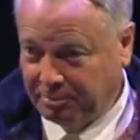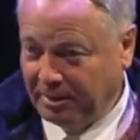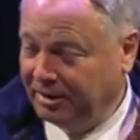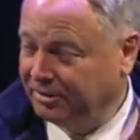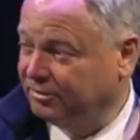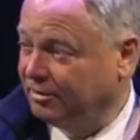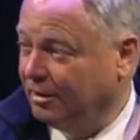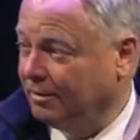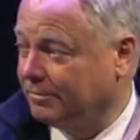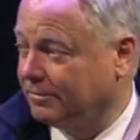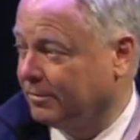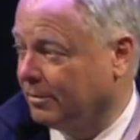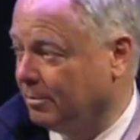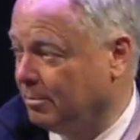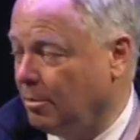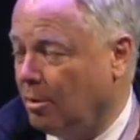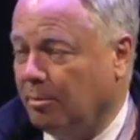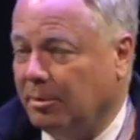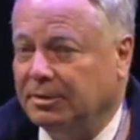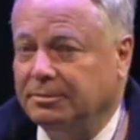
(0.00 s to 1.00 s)
myself for a
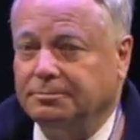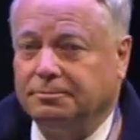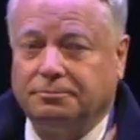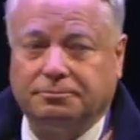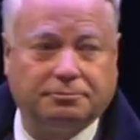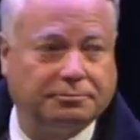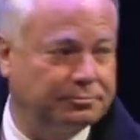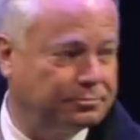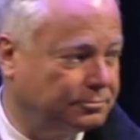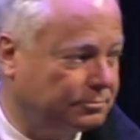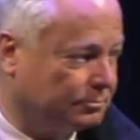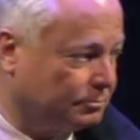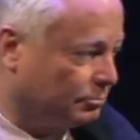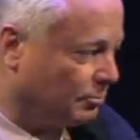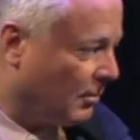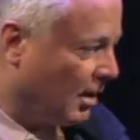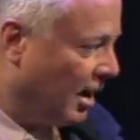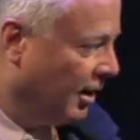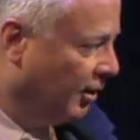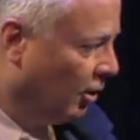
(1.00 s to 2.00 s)
moment.
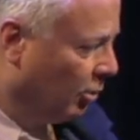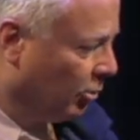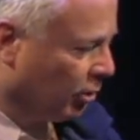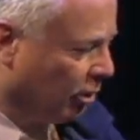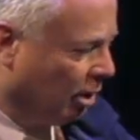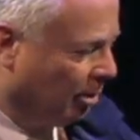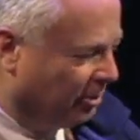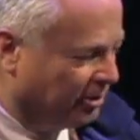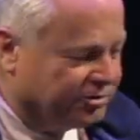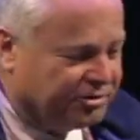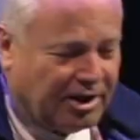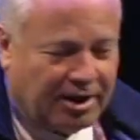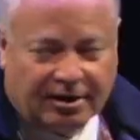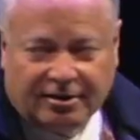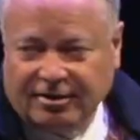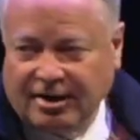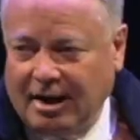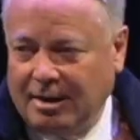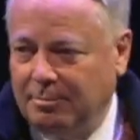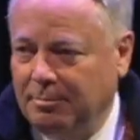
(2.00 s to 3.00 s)
I know we're almost out of
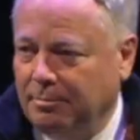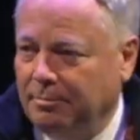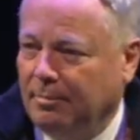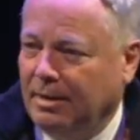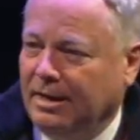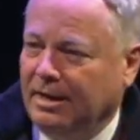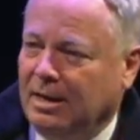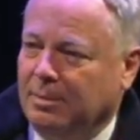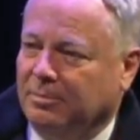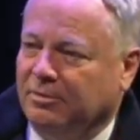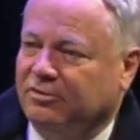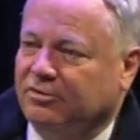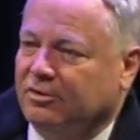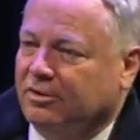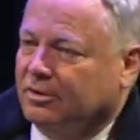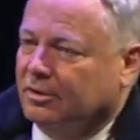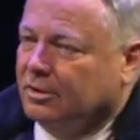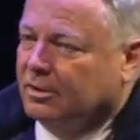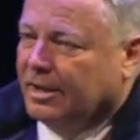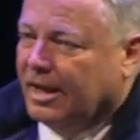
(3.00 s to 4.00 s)
time. My name is
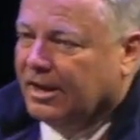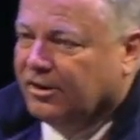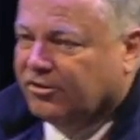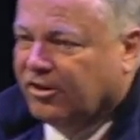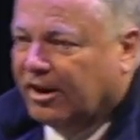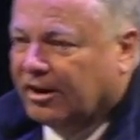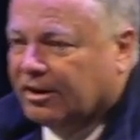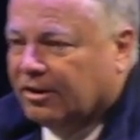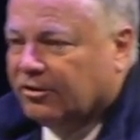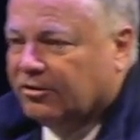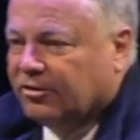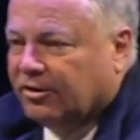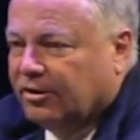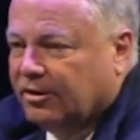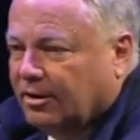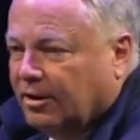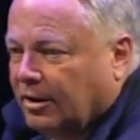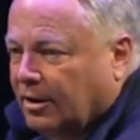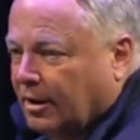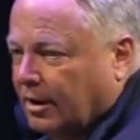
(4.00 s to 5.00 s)
Clay Jenkinson,
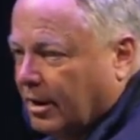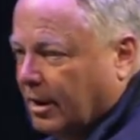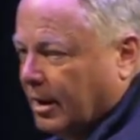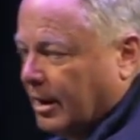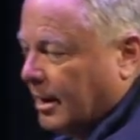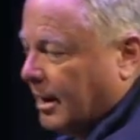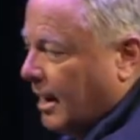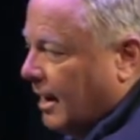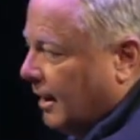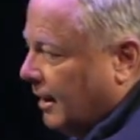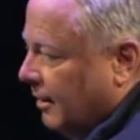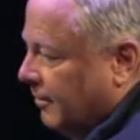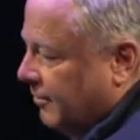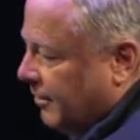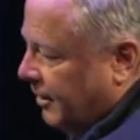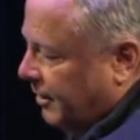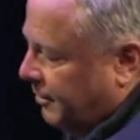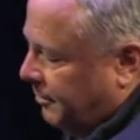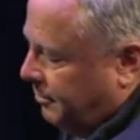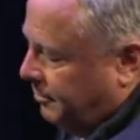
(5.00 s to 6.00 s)
and I live
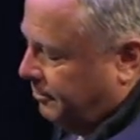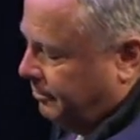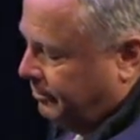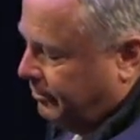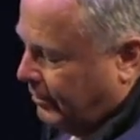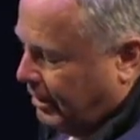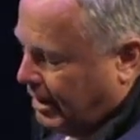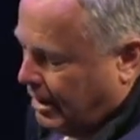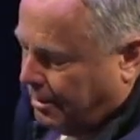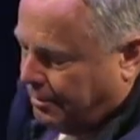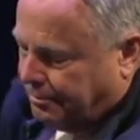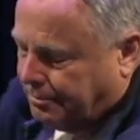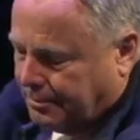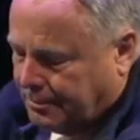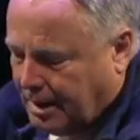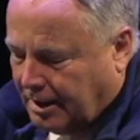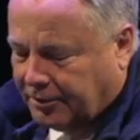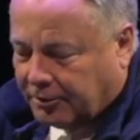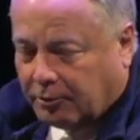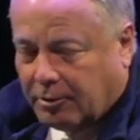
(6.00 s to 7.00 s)
in
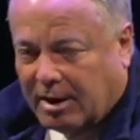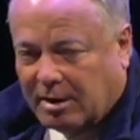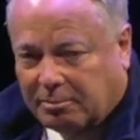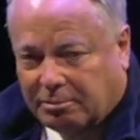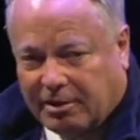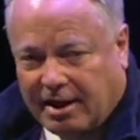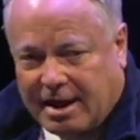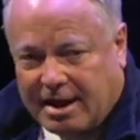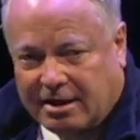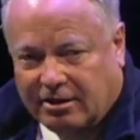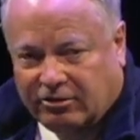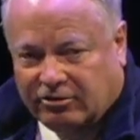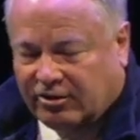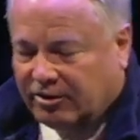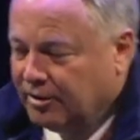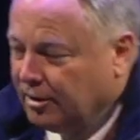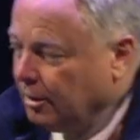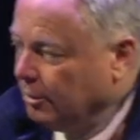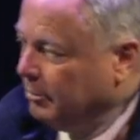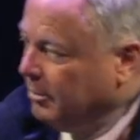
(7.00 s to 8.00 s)
on the Great Plains
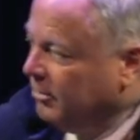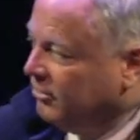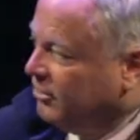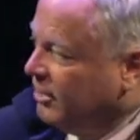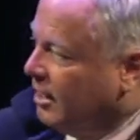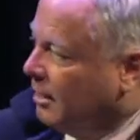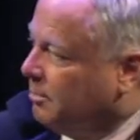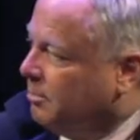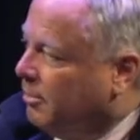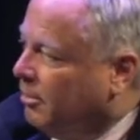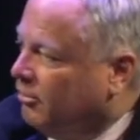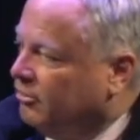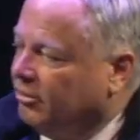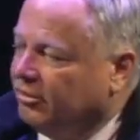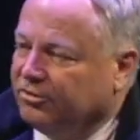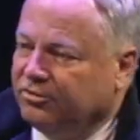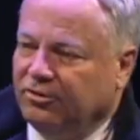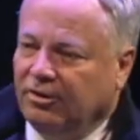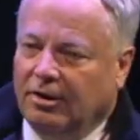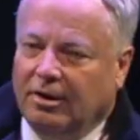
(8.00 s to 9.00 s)
in the Louisiana
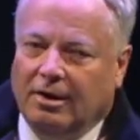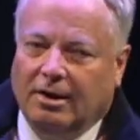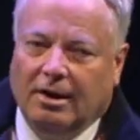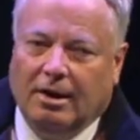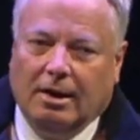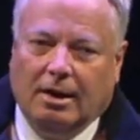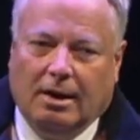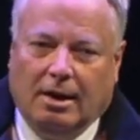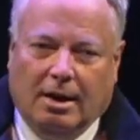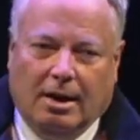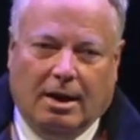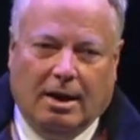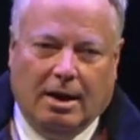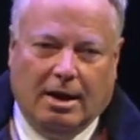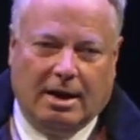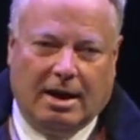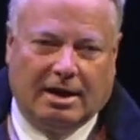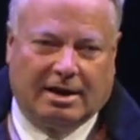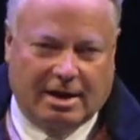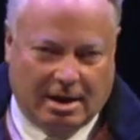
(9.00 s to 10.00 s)
Purchase,
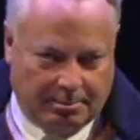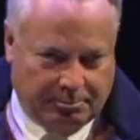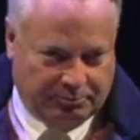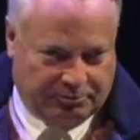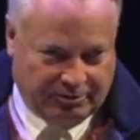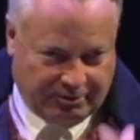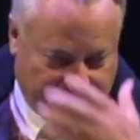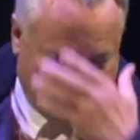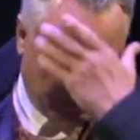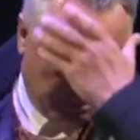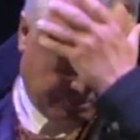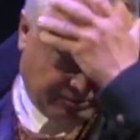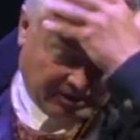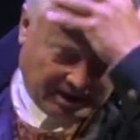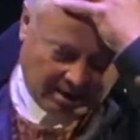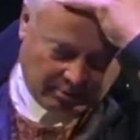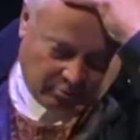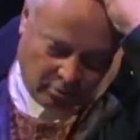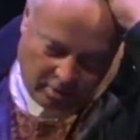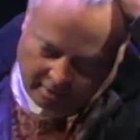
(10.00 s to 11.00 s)
and I come to the
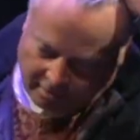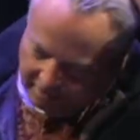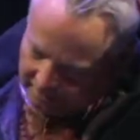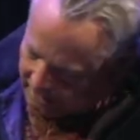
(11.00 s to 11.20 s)
Tidewater